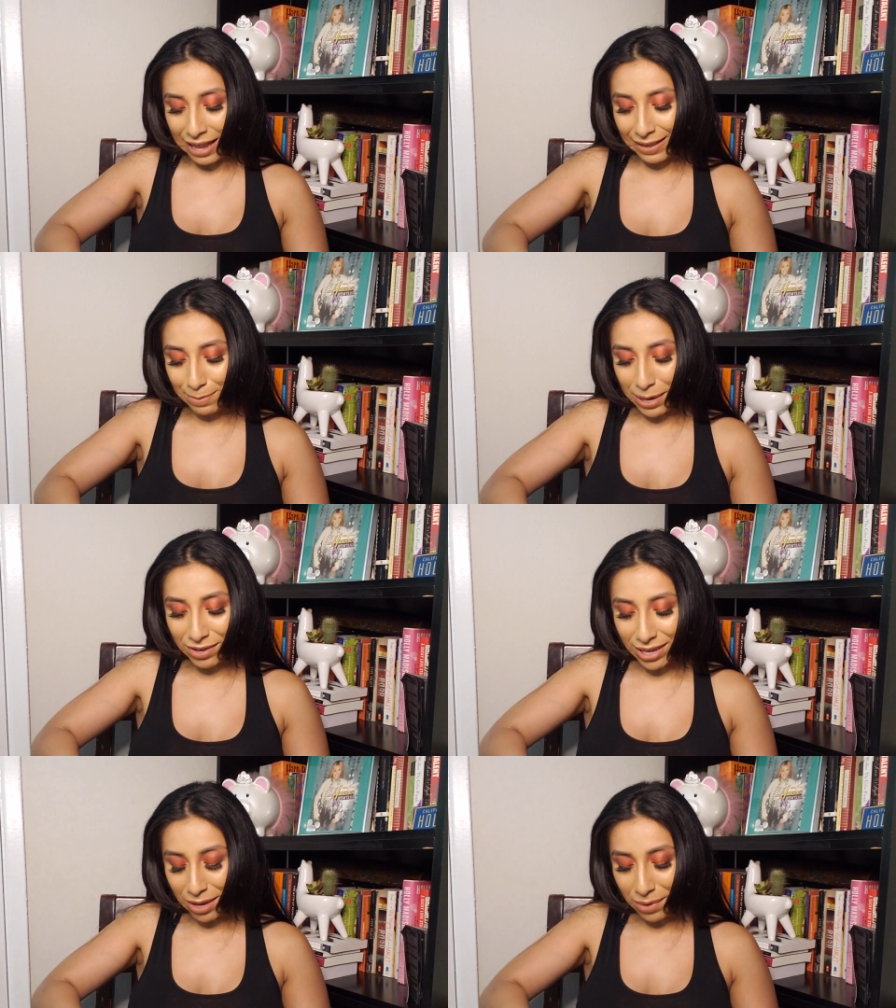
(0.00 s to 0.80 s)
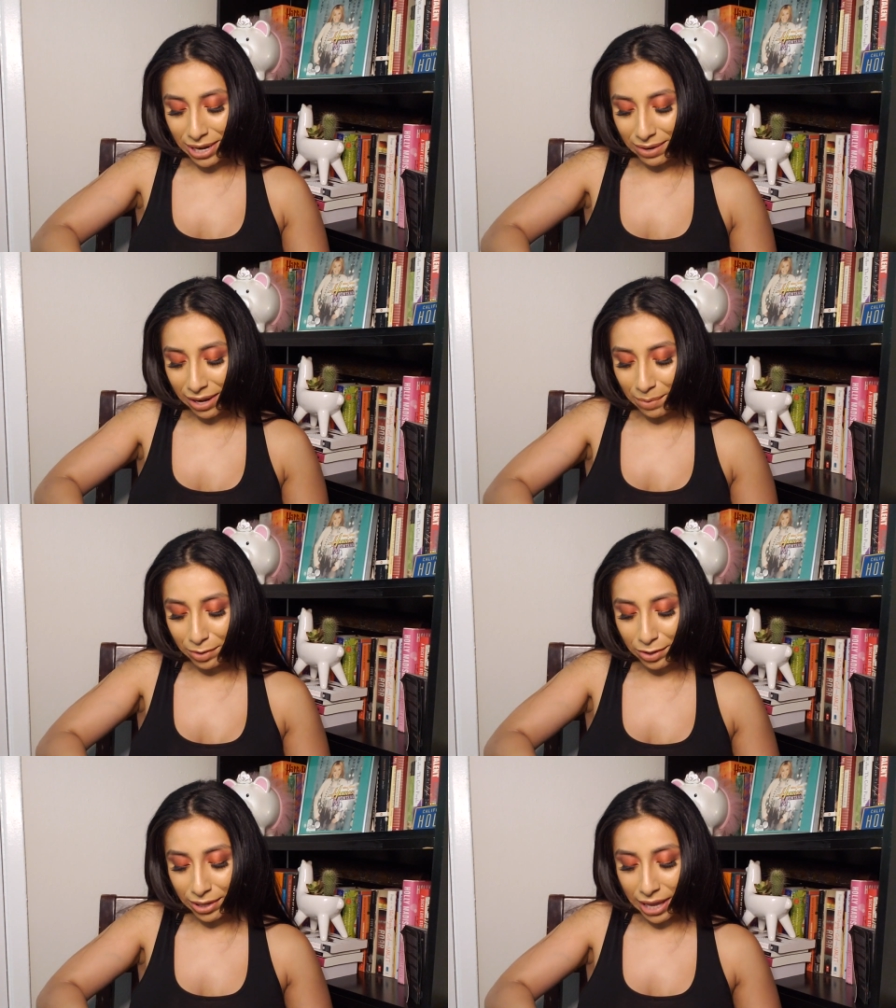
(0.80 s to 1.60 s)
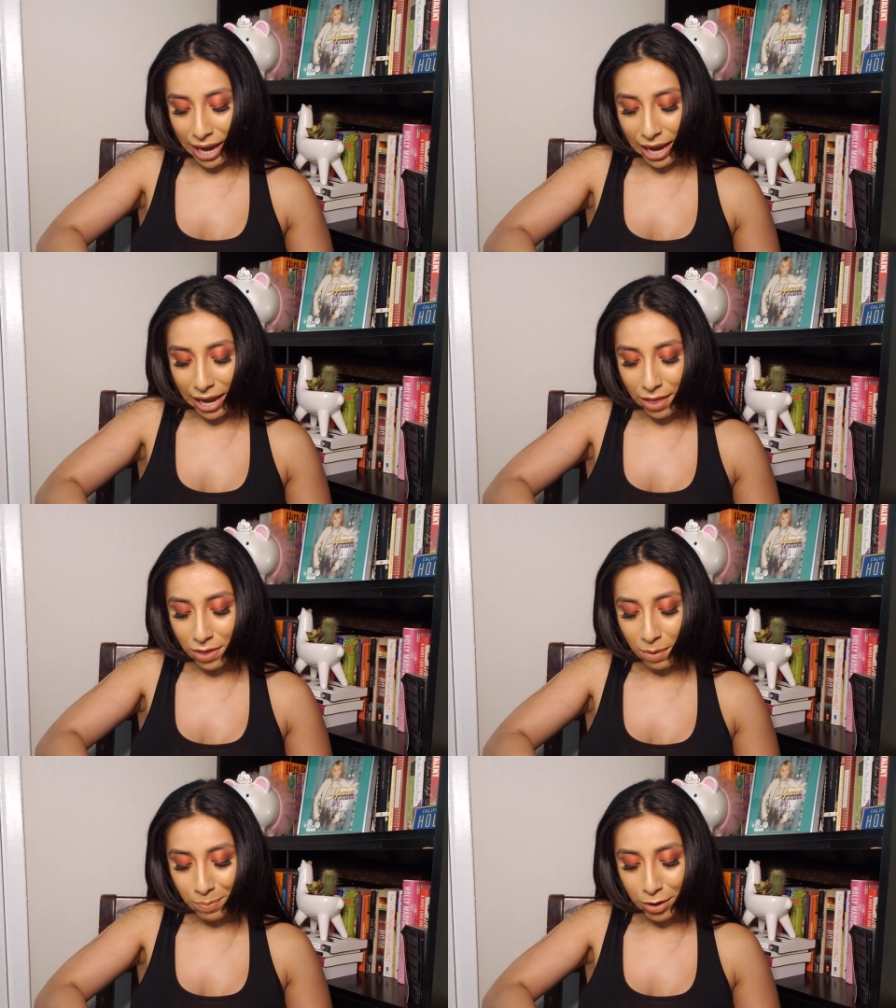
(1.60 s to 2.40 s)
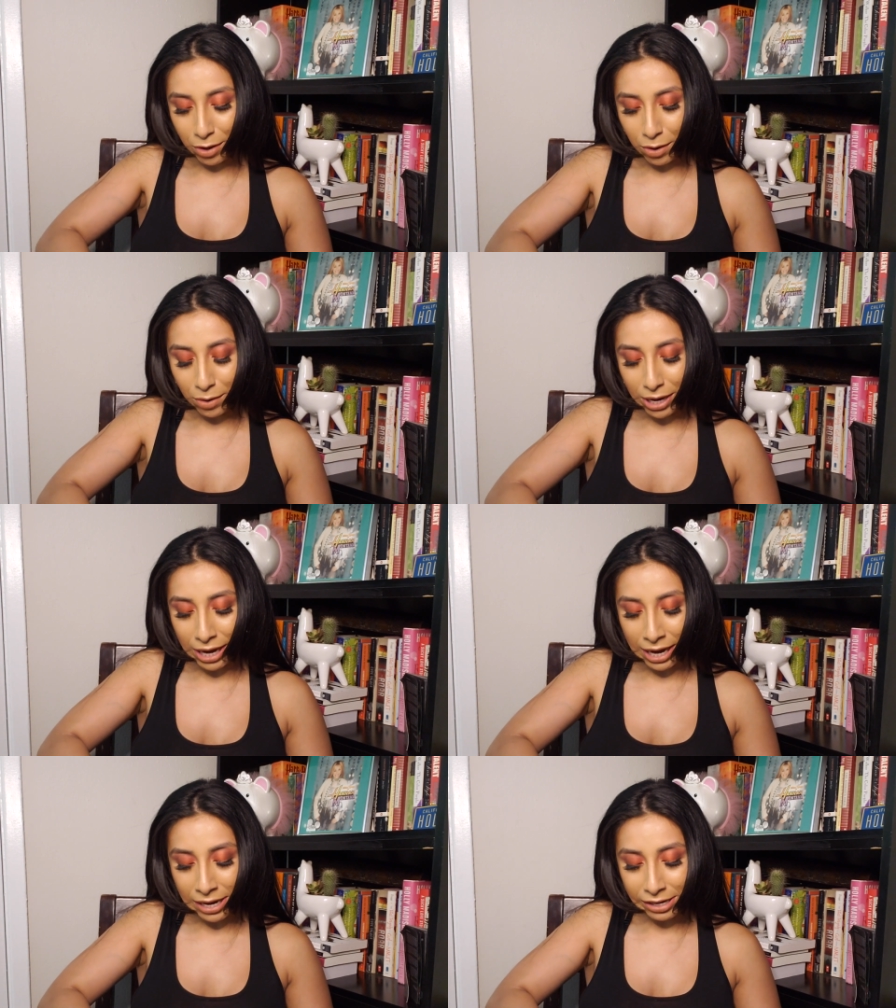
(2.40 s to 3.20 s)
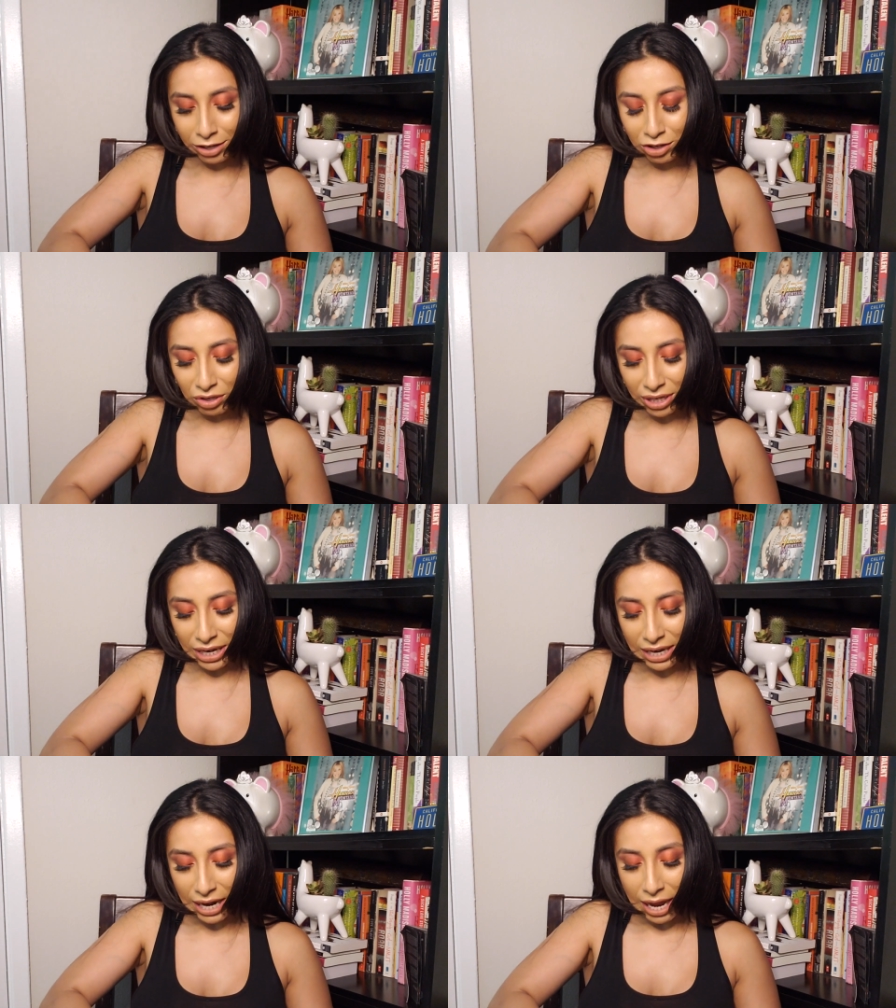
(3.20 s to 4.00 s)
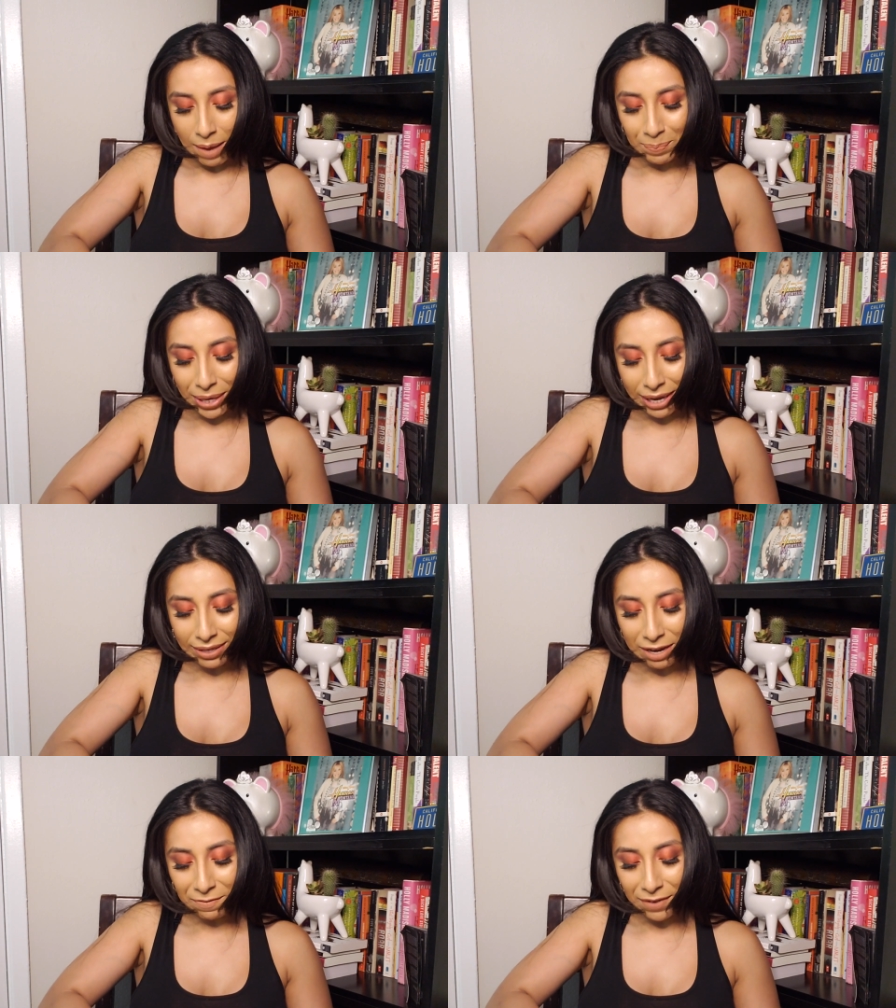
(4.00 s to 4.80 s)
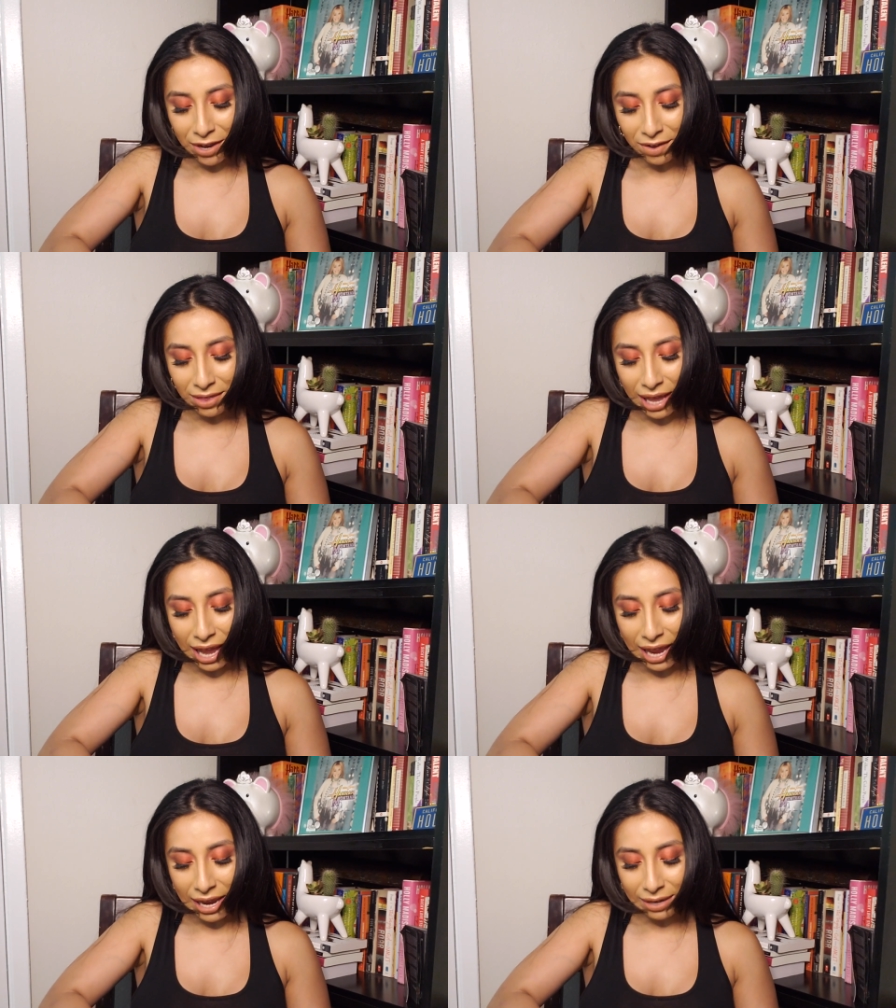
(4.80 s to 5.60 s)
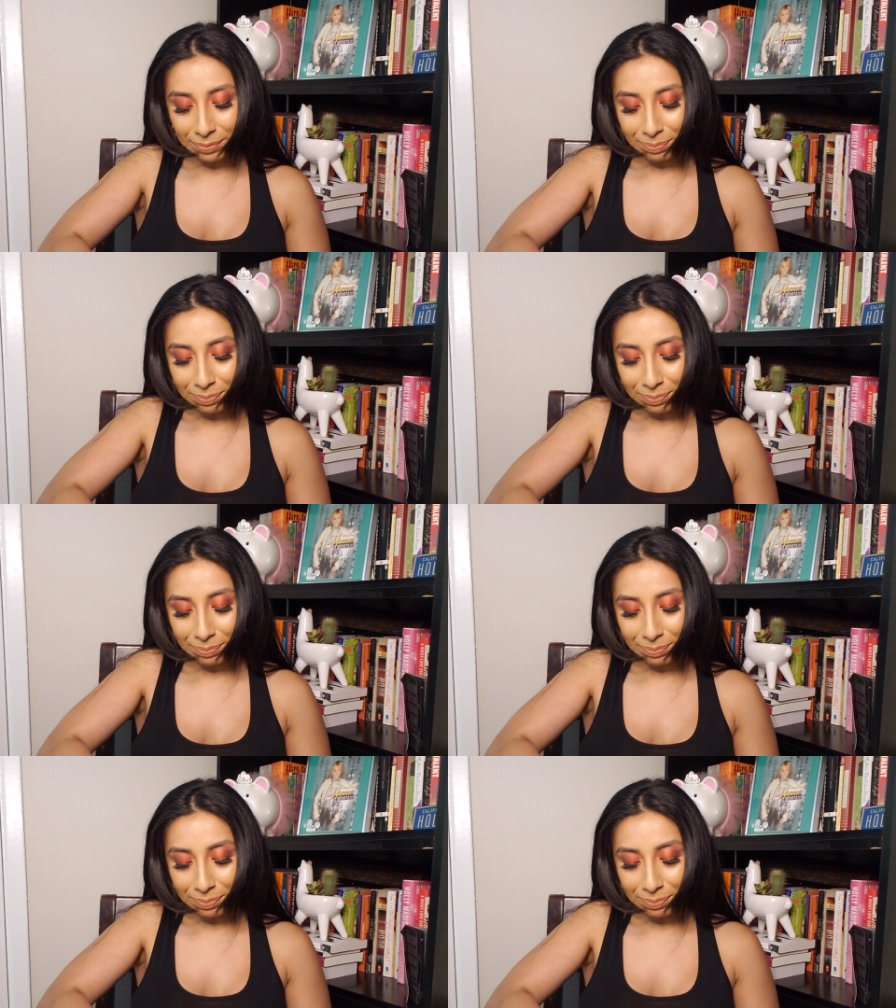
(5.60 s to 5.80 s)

especially when it comes to like the beauty industry, because I feel like